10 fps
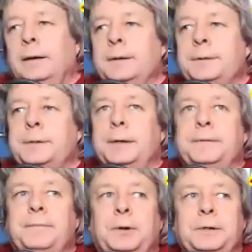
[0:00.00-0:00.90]

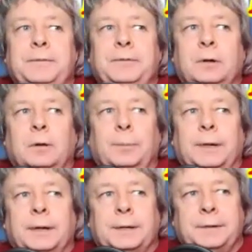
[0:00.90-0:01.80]
it's very difficult
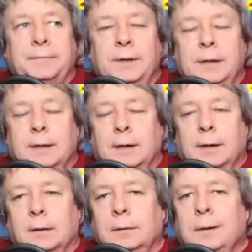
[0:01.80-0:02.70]
because of
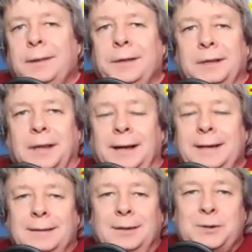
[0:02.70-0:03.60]
the
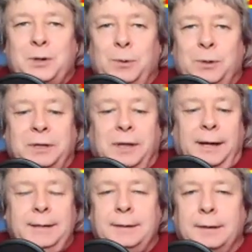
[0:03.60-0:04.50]
light. There's so much
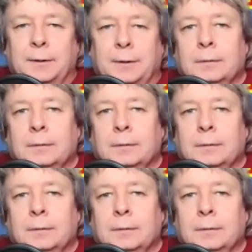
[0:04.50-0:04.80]
light here.